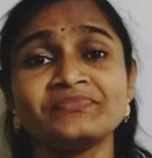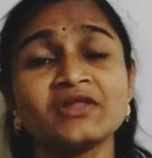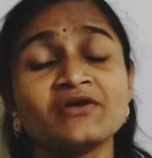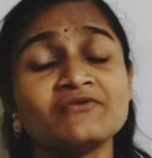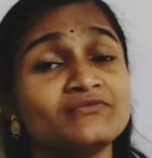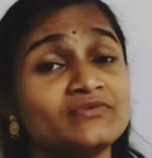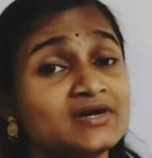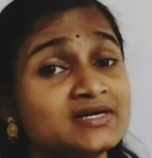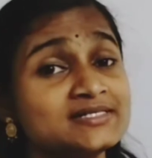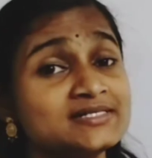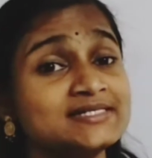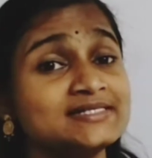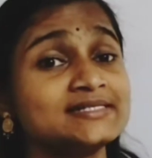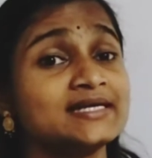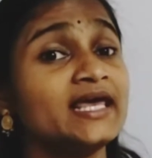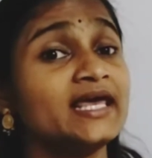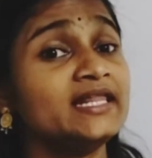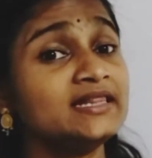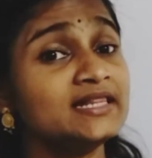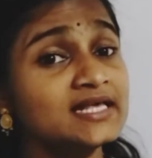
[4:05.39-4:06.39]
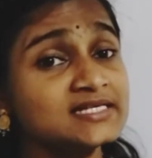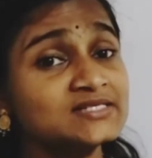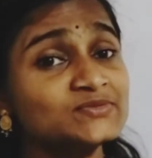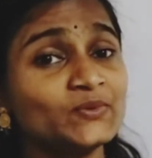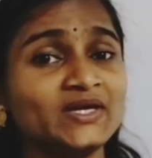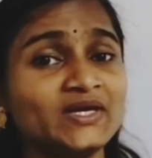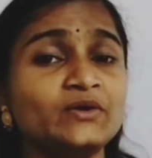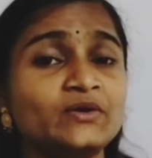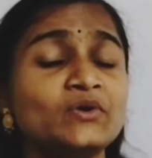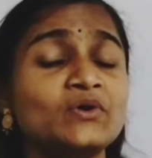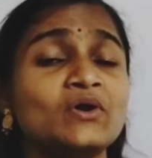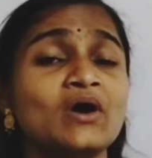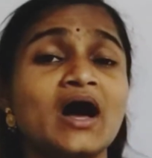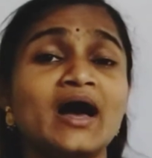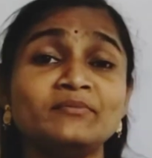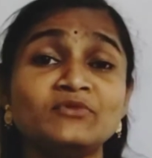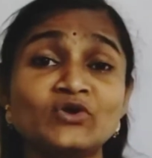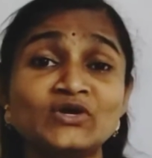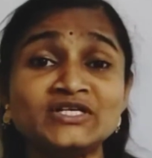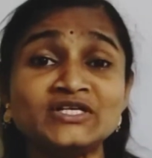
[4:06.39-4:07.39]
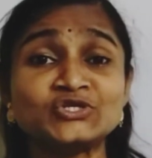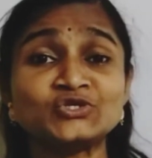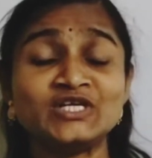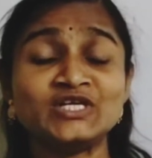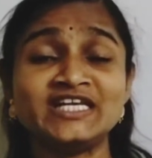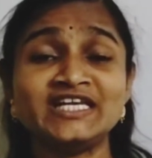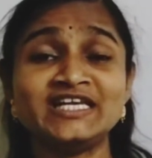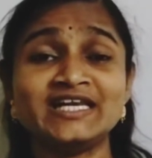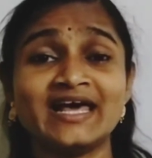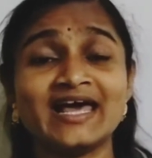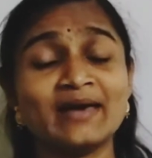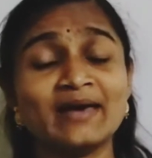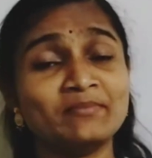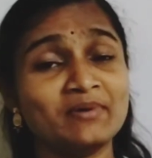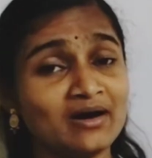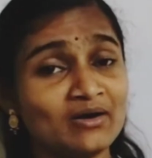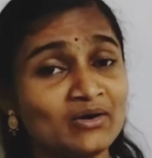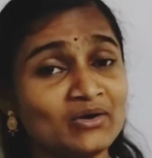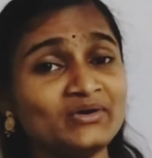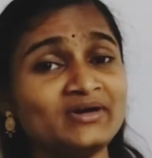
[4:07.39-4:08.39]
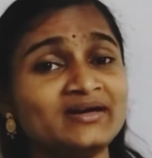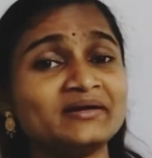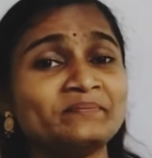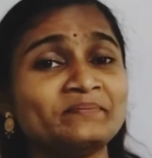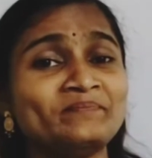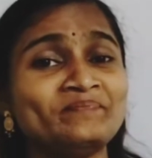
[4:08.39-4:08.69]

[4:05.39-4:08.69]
First, in this video I'm going to deal about